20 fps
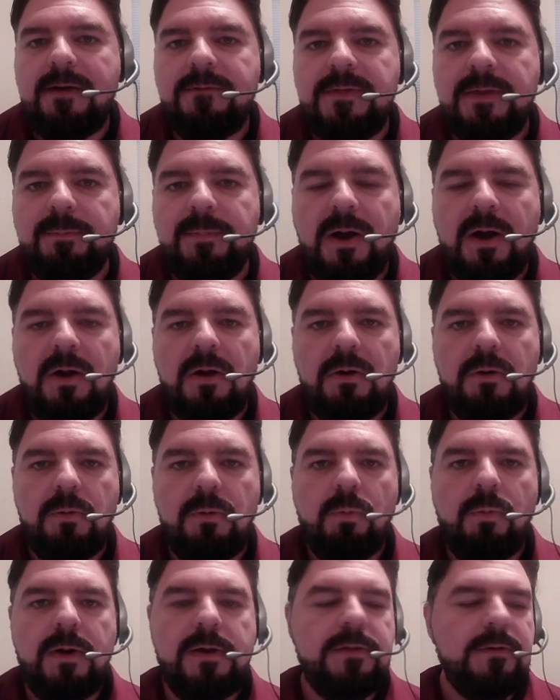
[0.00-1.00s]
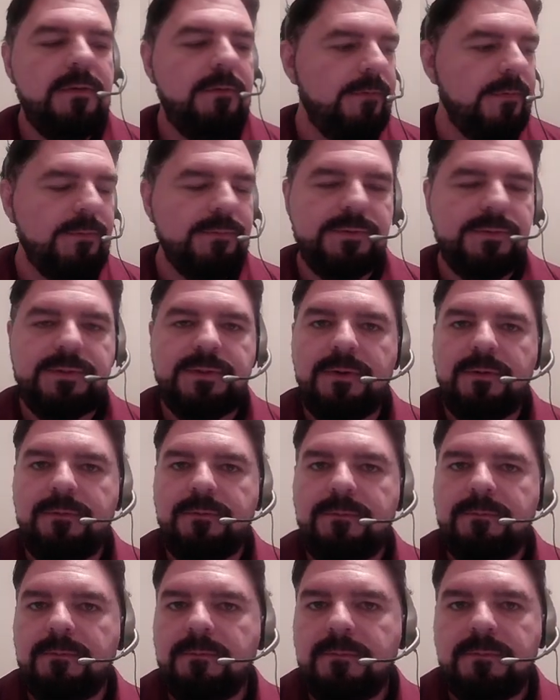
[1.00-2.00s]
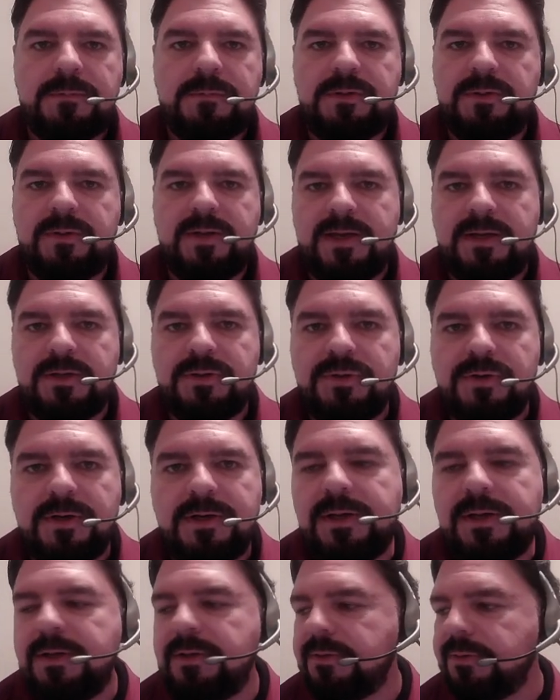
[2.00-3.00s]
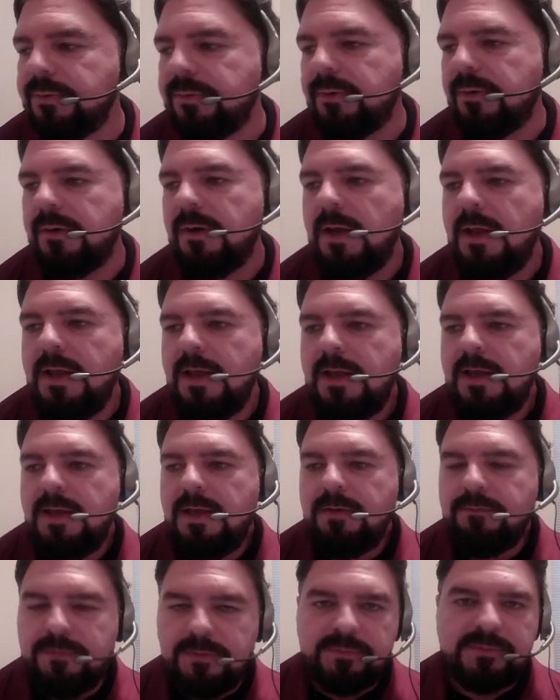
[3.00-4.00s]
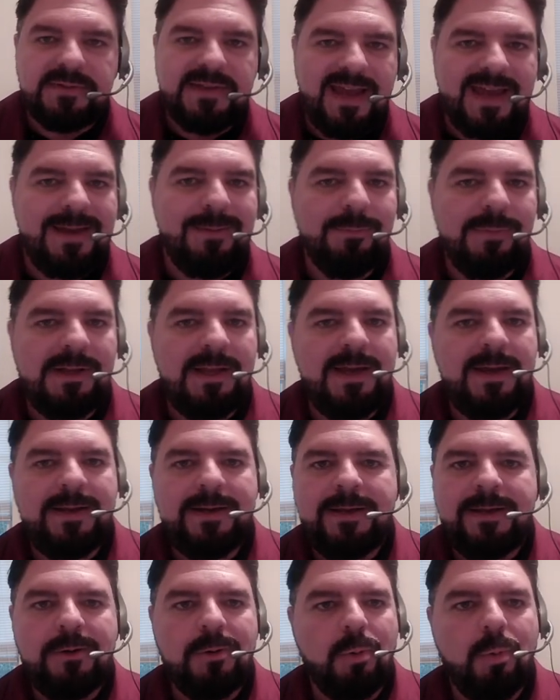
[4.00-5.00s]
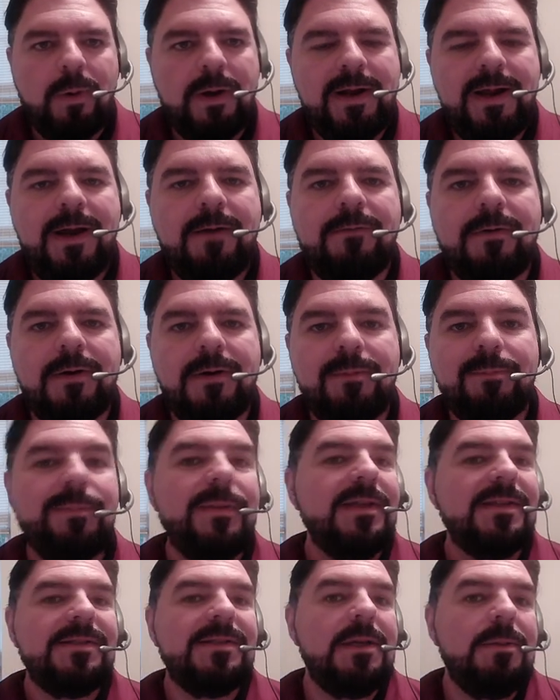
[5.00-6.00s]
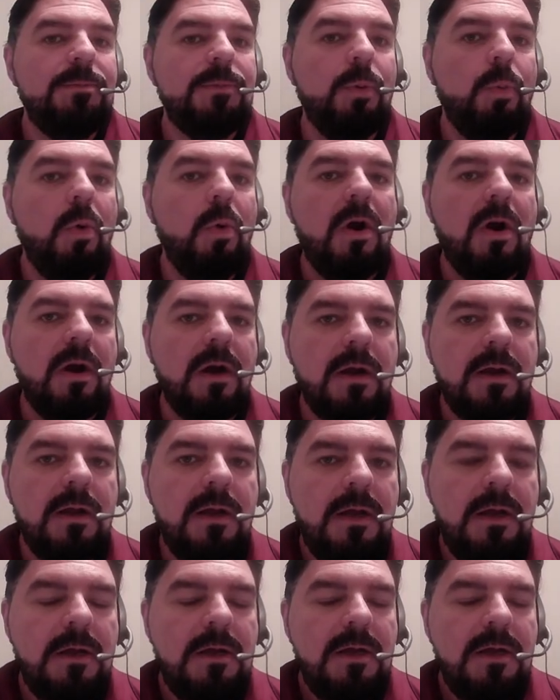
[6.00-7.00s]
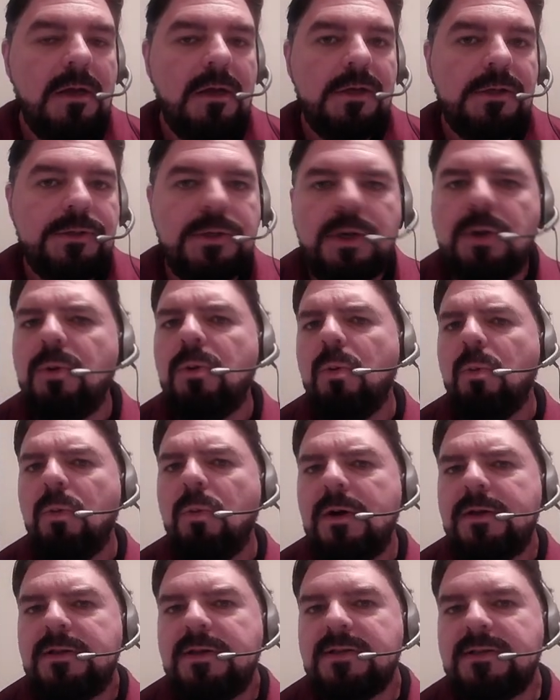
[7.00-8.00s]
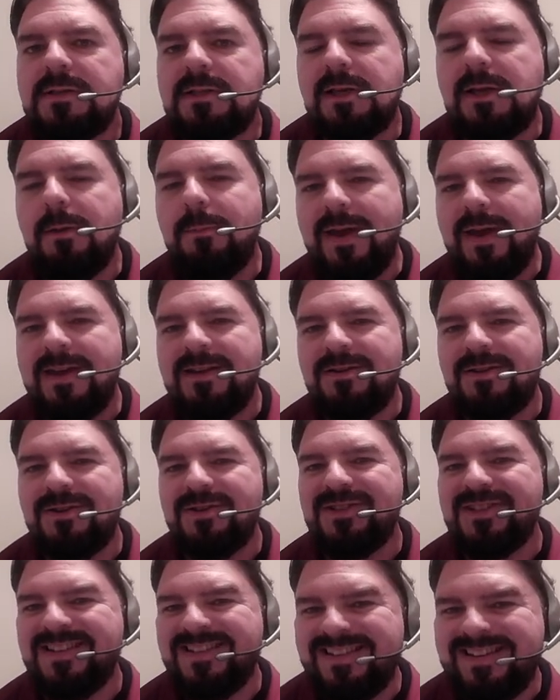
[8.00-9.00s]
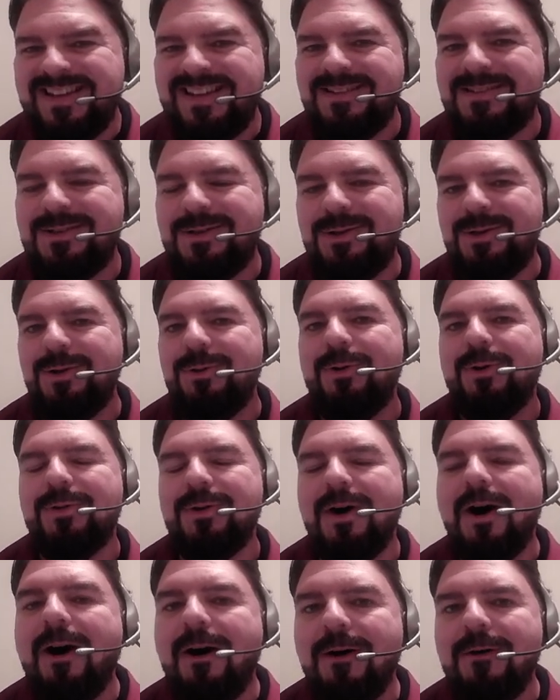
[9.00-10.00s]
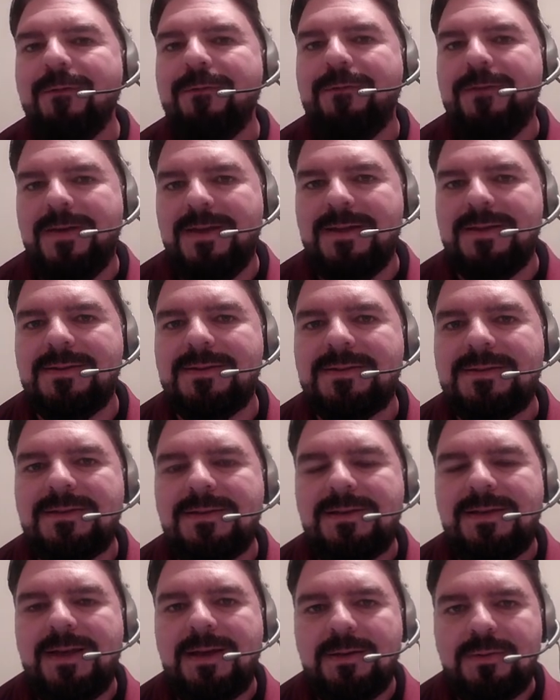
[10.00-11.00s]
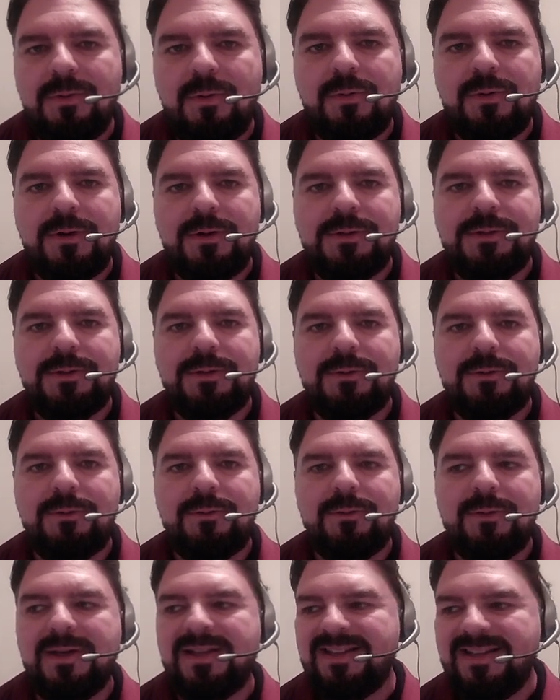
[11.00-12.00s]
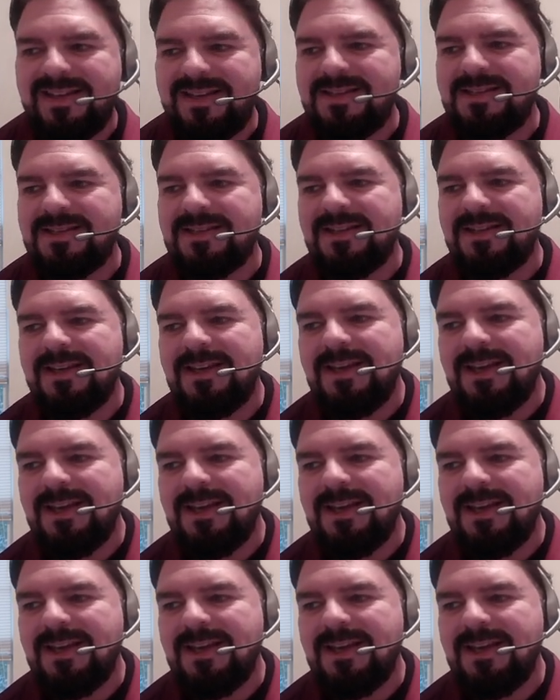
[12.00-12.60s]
of the ball, whether if it was due to injuries or if it was game planning or whatever, it seemed to work. So what does the Commanders need to do on offense in order to at least,